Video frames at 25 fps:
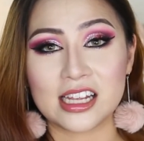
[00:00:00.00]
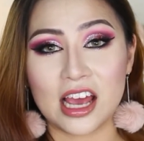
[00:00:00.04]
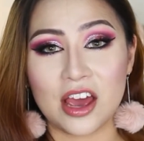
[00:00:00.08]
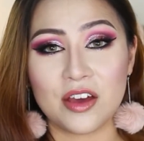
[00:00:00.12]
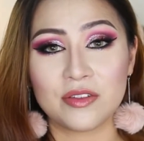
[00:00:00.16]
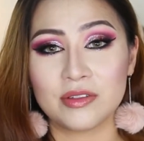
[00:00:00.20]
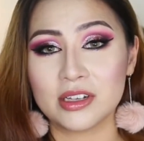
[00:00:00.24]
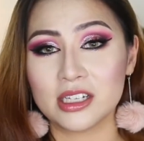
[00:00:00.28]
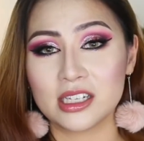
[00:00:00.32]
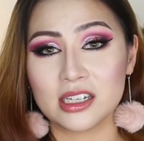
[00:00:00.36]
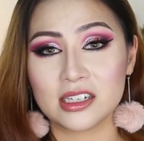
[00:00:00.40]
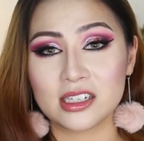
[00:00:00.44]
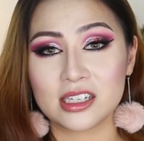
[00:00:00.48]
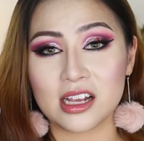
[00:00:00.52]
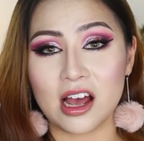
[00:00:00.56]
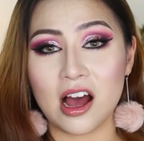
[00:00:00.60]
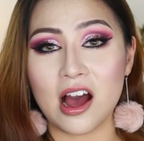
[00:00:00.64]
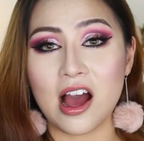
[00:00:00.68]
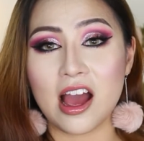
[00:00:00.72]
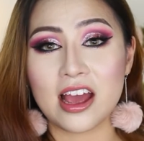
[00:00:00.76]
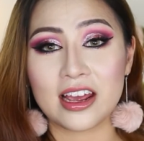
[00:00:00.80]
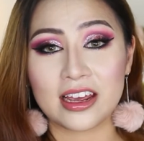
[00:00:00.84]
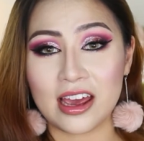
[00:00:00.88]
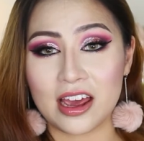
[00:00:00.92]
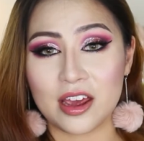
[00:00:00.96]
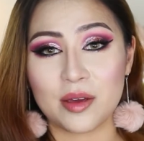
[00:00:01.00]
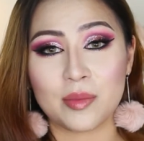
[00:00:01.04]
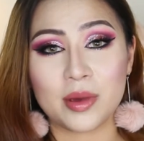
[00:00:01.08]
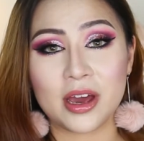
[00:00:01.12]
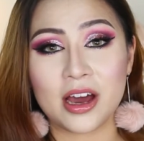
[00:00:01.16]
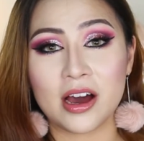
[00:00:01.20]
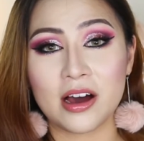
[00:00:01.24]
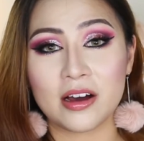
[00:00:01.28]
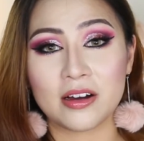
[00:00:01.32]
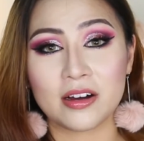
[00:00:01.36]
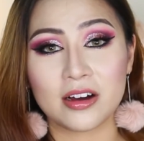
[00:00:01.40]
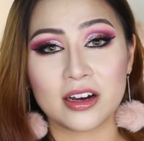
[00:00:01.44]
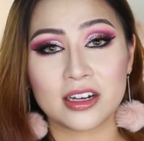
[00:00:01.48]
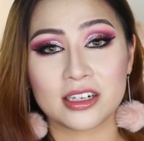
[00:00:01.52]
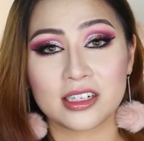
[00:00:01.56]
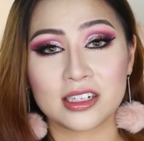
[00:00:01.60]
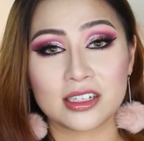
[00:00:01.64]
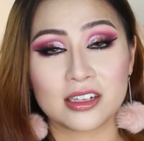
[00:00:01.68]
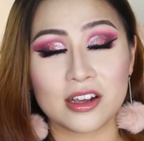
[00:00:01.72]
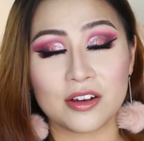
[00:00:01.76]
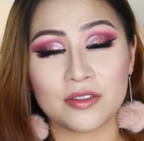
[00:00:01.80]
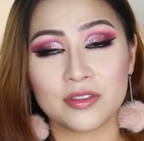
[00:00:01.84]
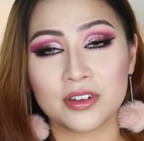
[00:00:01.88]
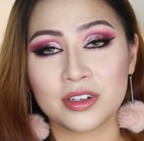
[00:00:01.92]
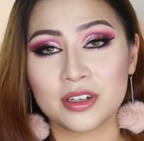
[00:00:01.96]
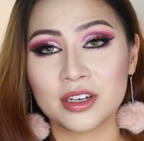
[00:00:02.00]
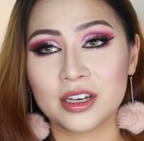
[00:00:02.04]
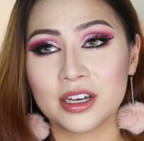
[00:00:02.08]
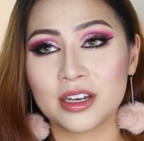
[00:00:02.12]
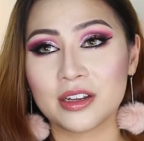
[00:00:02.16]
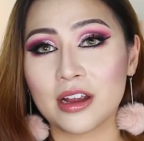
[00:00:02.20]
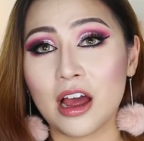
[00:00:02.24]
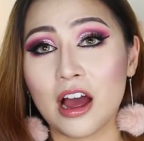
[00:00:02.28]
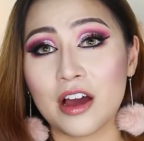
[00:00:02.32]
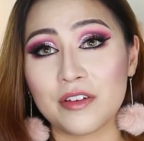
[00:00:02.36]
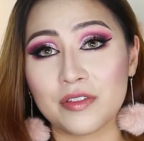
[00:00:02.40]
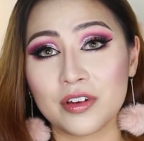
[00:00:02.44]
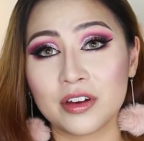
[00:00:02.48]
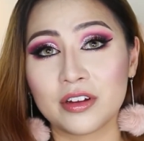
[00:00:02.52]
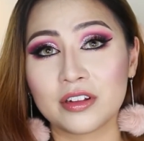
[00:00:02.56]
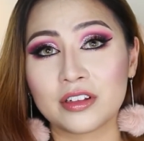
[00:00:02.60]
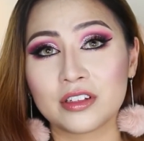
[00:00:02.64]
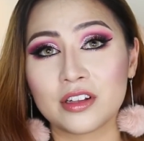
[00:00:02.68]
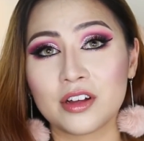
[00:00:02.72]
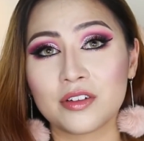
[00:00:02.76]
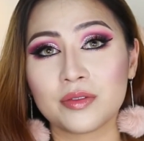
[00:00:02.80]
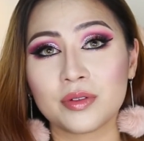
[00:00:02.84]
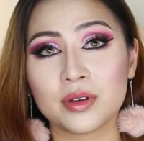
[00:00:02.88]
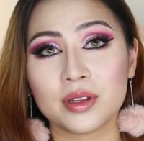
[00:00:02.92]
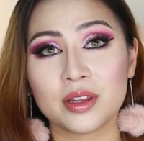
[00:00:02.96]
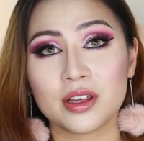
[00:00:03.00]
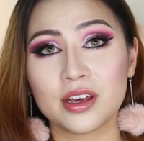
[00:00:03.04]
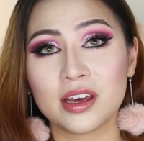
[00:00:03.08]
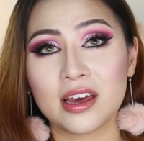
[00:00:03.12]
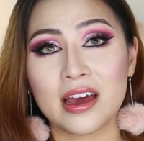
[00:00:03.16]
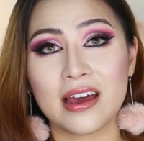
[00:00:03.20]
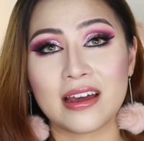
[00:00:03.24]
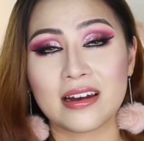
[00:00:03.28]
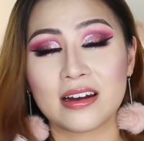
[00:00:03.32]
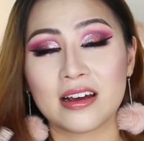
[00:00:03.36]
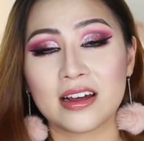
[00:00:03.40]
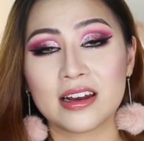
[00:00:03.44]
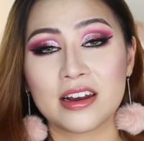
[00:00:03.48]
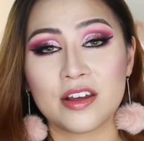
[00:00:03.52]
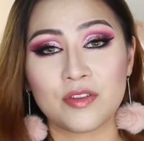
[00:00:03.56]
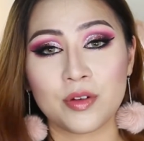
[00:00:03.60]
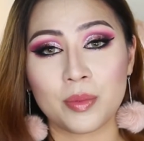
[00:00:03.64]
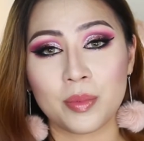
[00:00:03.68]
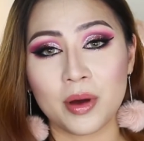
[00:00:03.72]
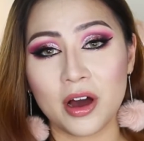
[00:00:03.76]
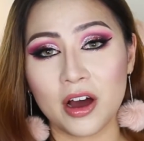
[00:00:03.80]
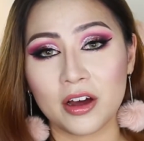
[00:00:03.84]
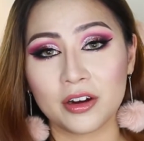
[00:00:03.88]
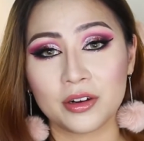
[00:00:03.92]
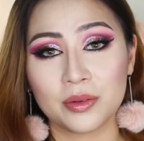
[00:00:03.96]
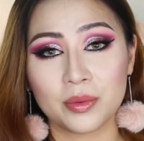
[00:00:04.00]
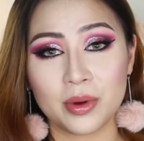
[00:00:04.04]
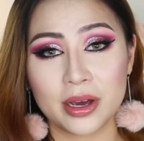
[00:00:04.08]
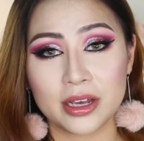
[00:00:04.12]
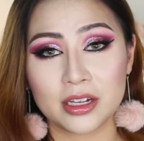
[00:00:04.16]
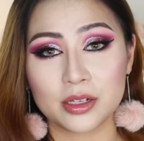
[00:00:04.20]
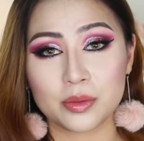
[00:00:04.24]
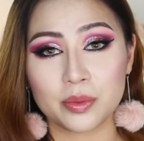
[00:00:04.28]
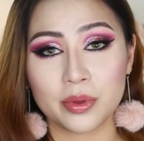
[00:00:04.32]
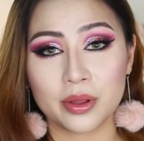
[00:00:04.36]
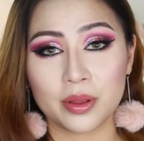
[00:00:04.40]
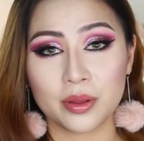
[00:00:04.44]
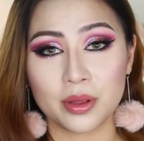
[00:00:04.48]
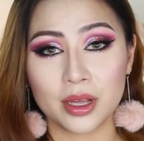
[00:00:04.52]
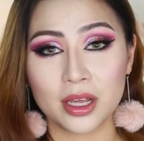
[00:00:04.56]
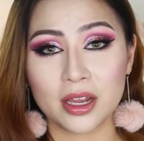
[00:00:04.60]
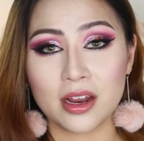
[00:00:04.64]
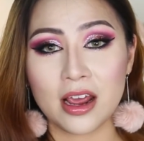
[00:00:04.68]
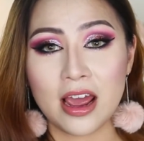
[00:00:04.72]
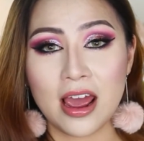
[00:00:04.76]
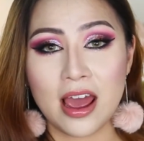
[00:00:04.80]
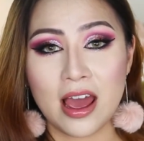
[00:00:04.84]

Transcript: Ever since it came out, I discovered it, I fell in love with it, and I never parted ways with it.